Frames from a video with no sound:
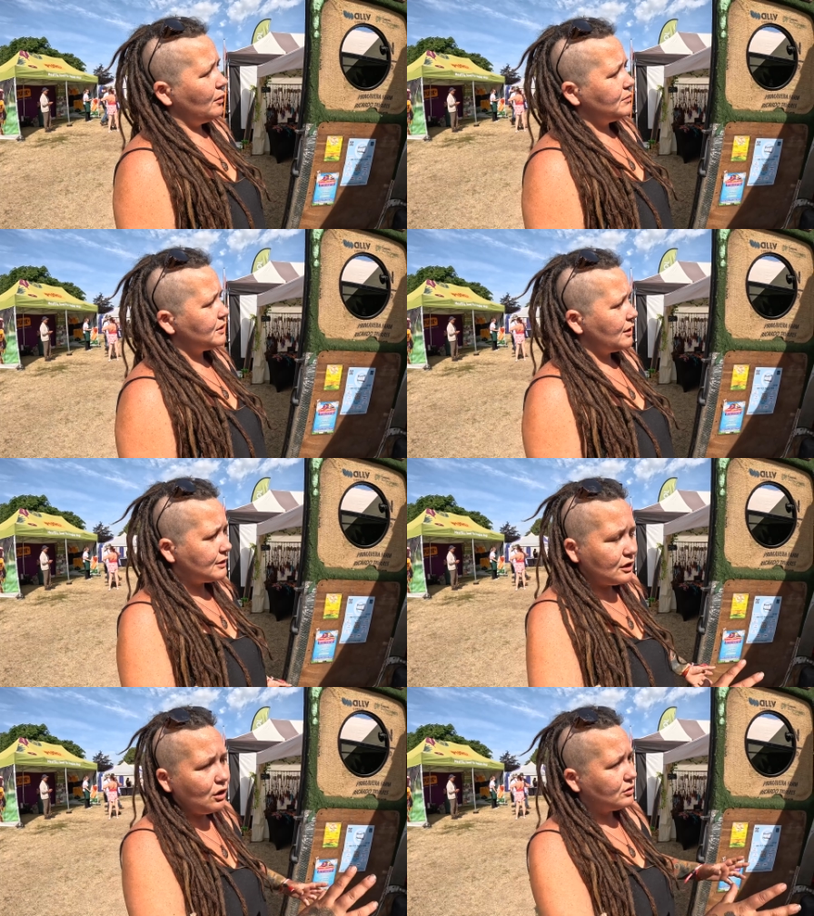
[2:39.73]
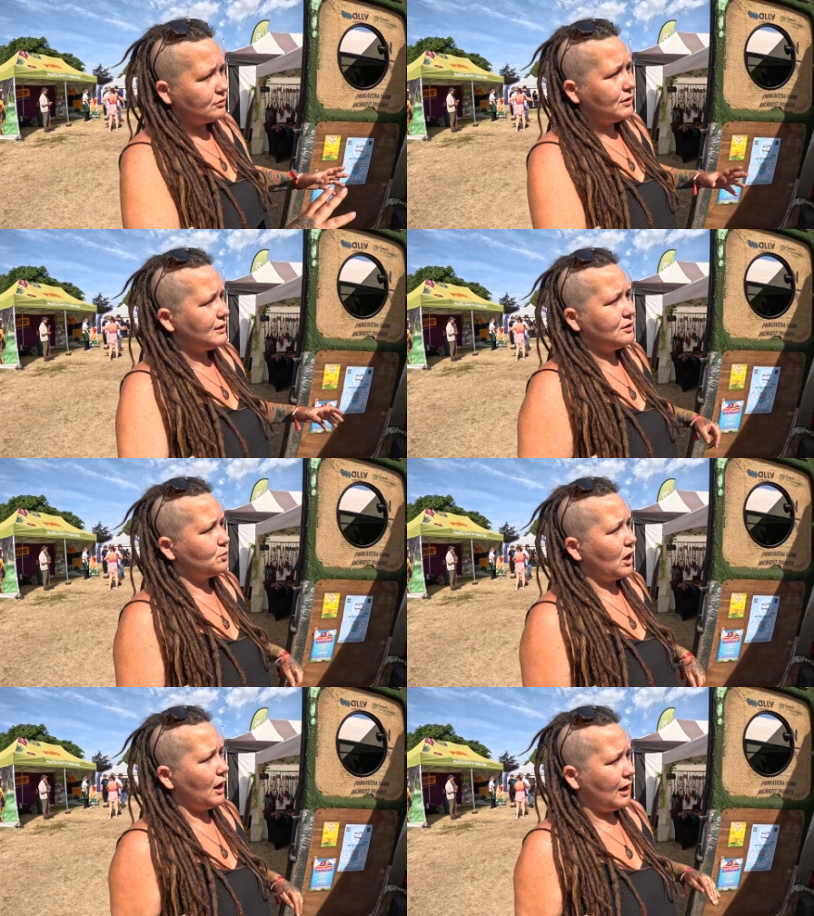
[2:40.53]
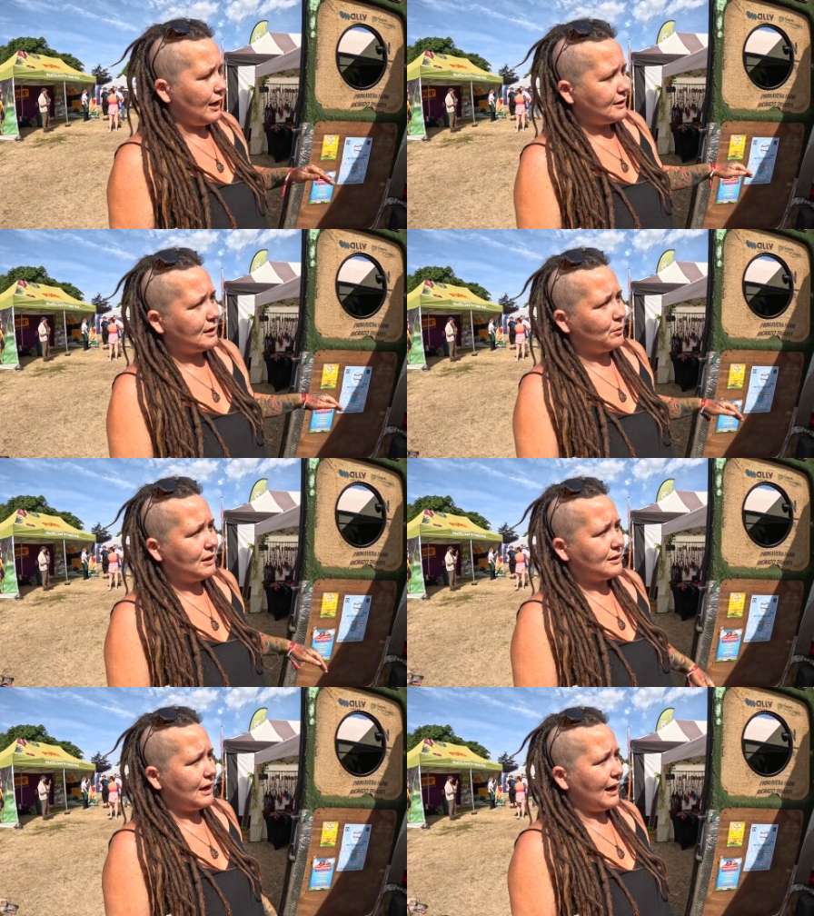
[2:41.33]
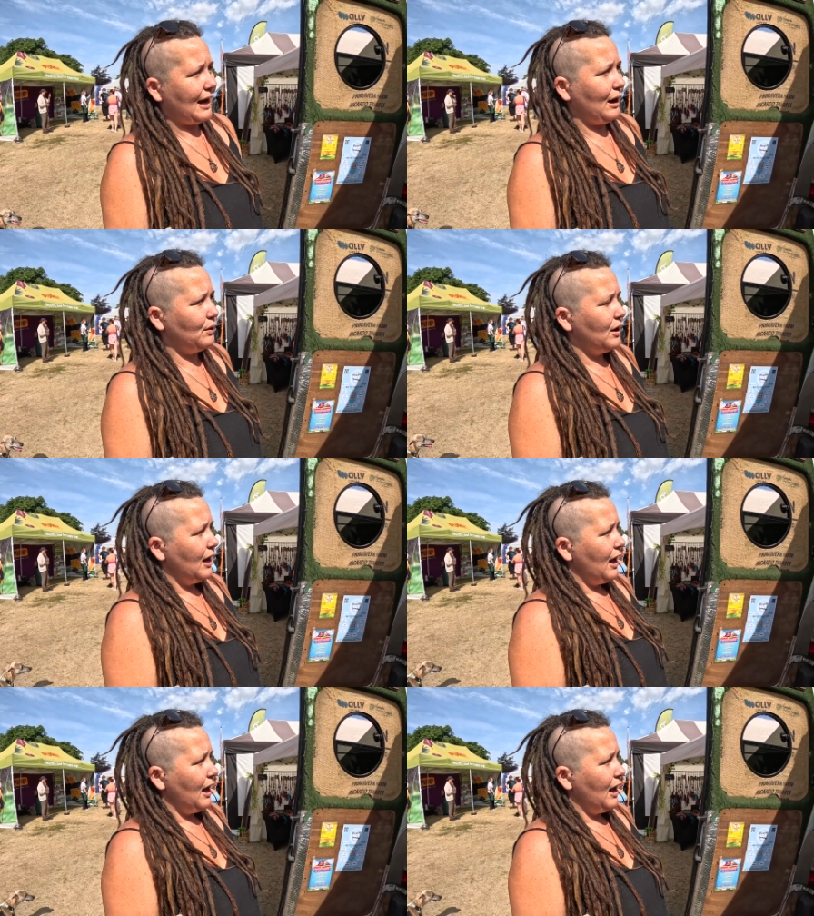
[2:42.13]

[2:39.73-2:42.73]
So there's lots of reasons why I ended up with this layout,